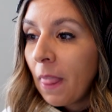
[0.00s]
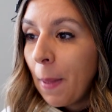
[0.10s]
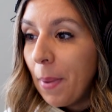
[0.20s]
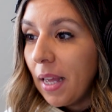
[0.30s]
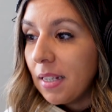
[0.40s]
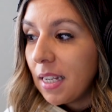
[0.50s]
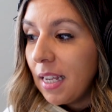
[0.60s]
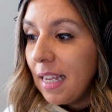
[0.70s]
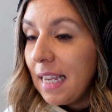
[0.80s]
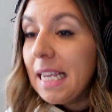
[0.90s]
But
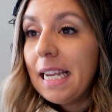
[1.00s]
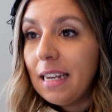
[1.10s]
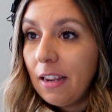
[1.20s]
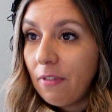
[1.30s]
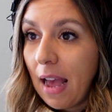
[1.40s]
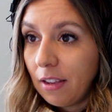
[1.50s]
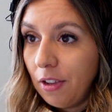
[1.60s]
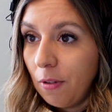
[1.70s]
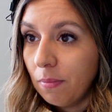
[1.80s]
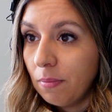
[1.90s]
in a
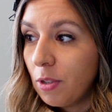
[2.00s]
vacuum,